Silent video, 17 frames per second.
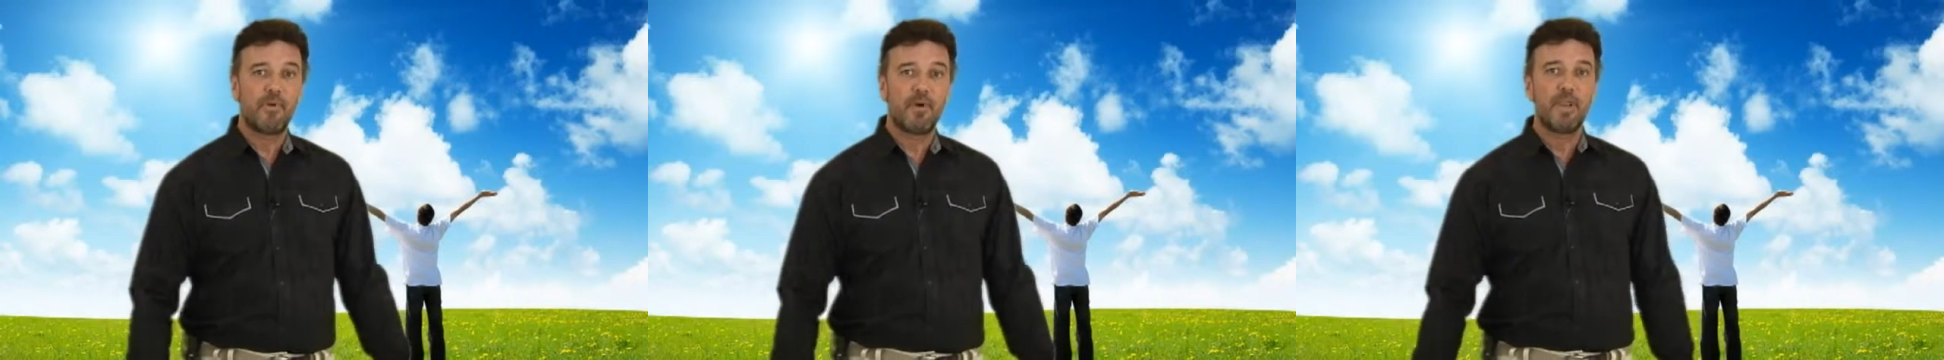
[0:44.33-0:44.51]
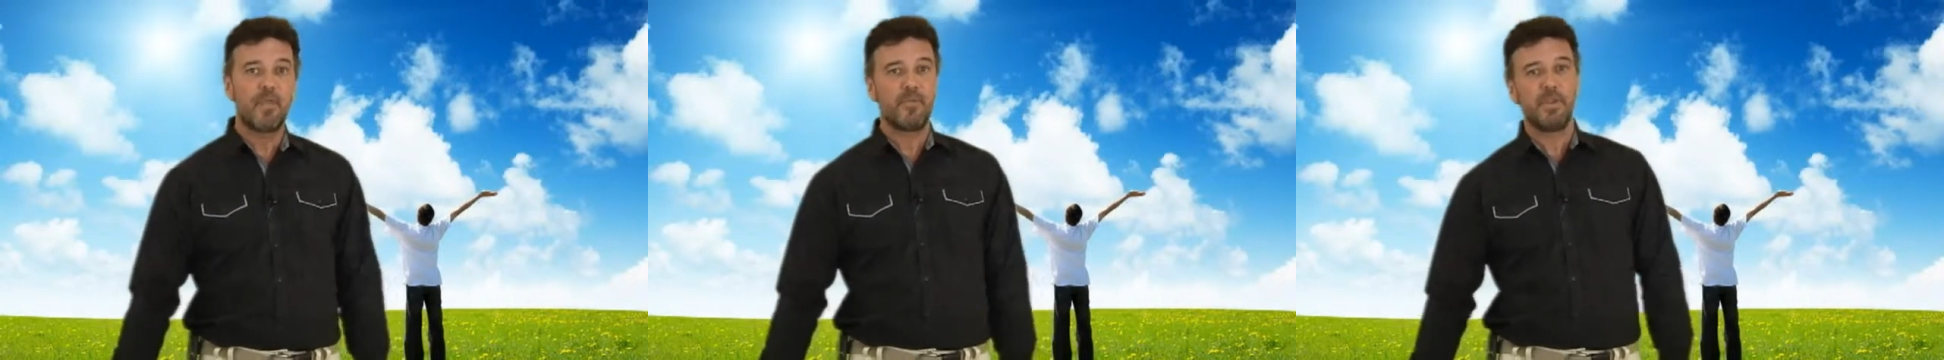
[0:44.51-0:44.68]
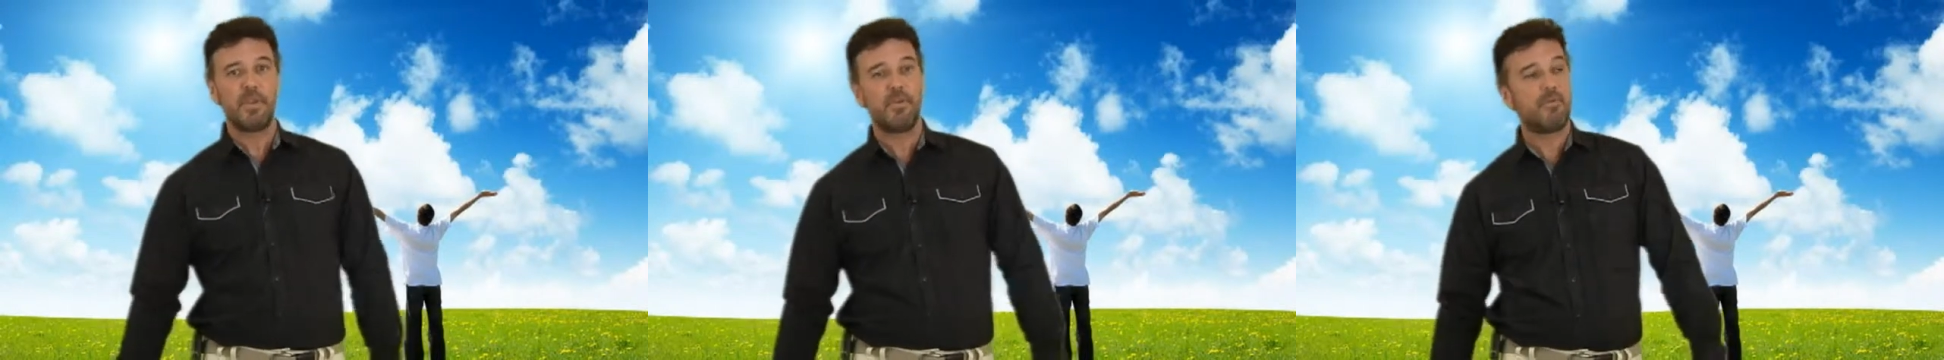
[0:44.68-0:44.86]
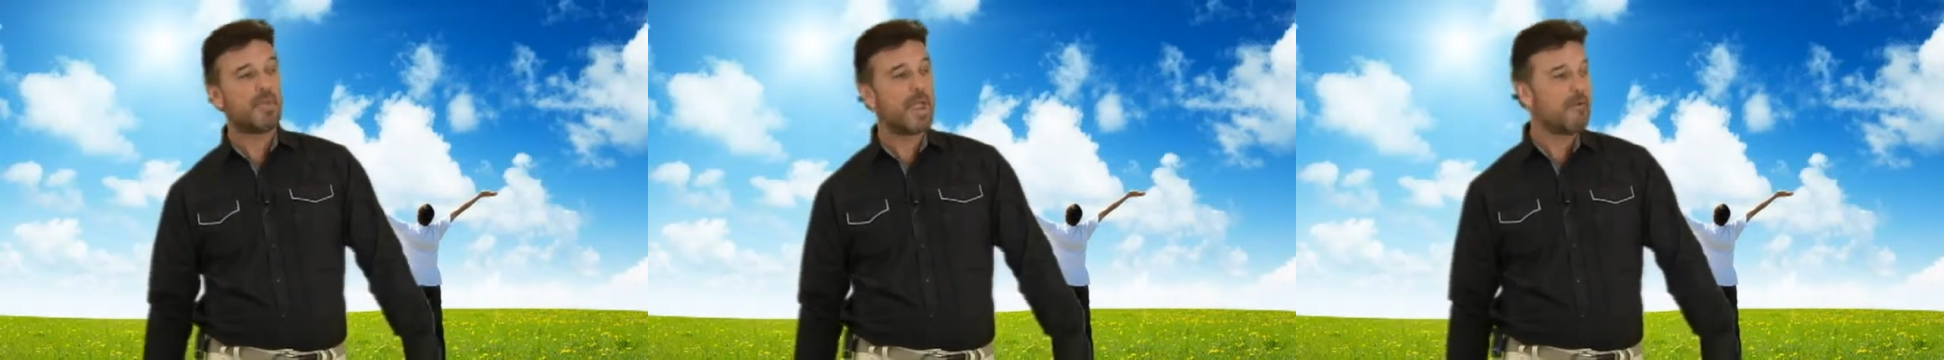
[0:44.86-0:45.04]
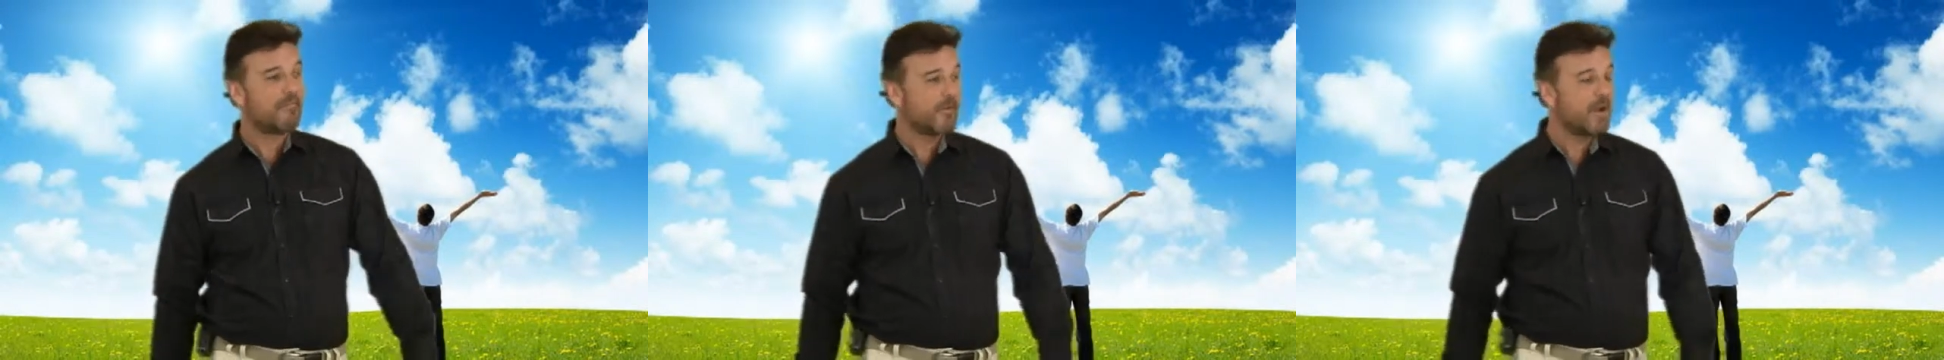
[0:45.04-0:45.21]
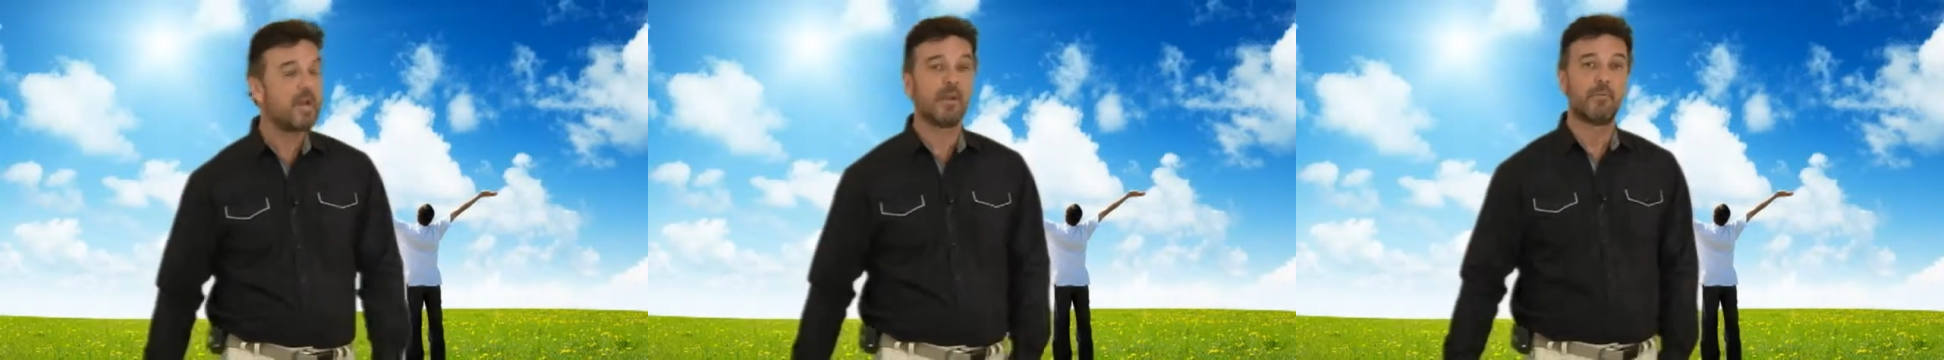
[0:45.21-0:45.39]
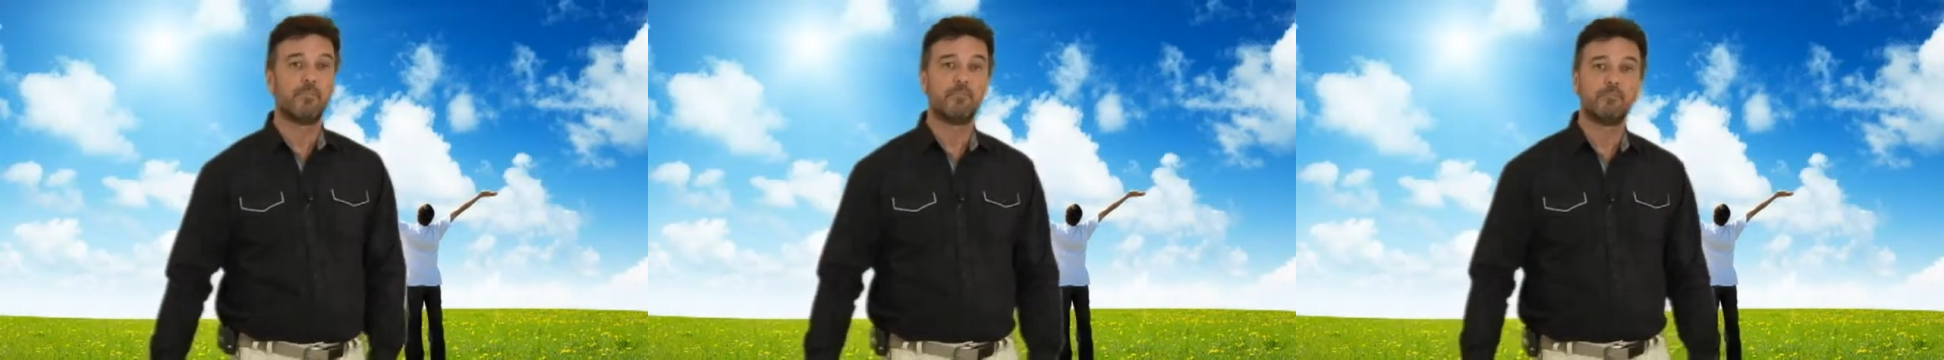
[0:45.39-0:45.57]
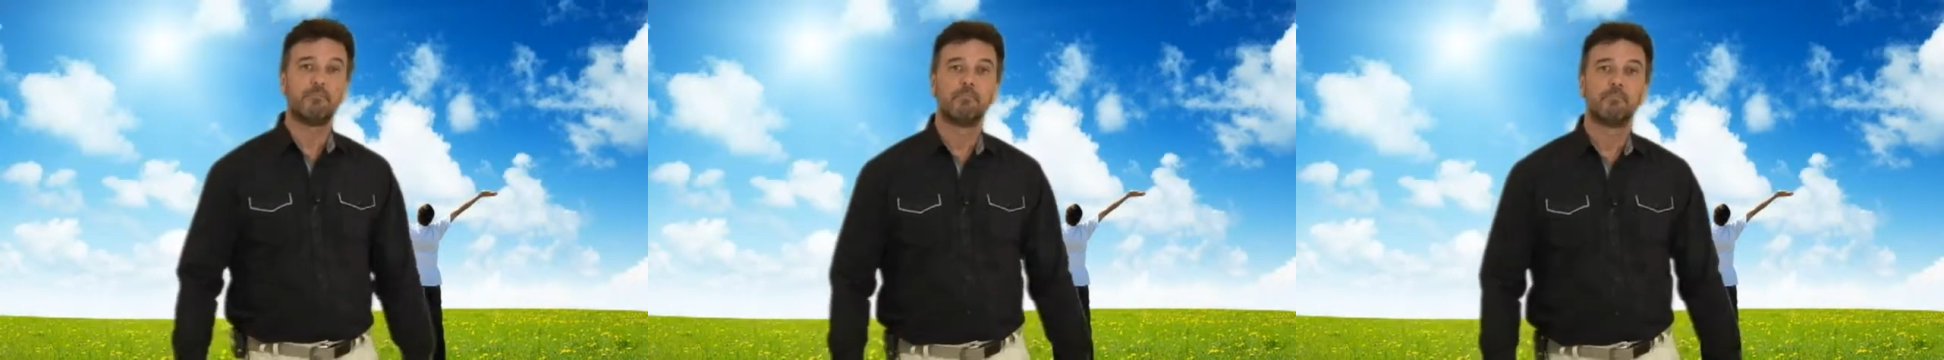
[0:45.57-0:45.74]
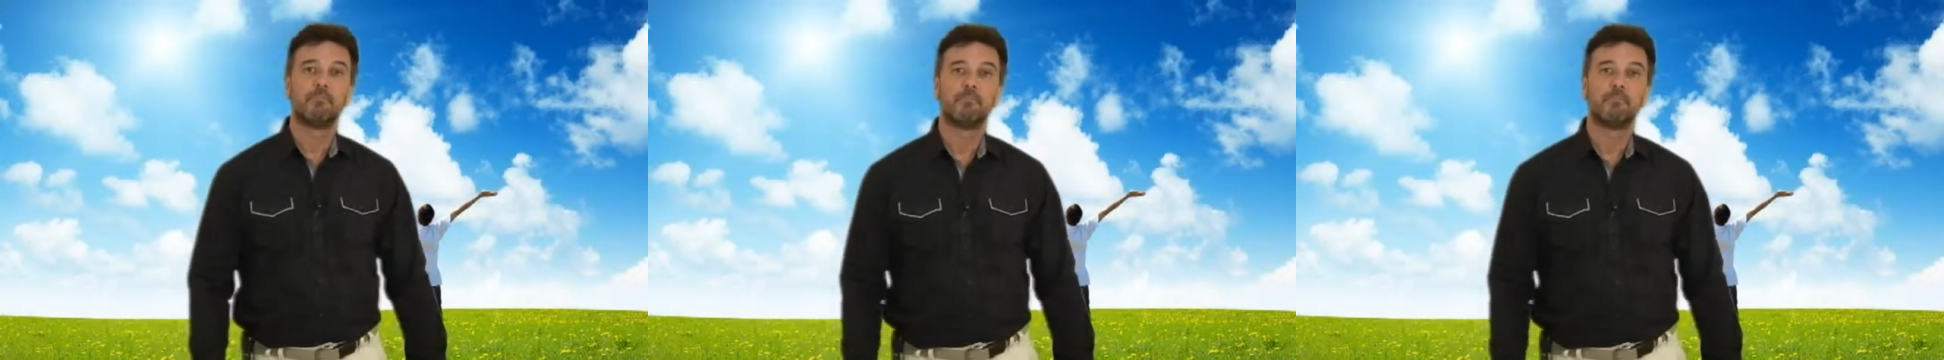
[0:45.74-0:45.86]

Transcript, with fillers: for giving you that freedom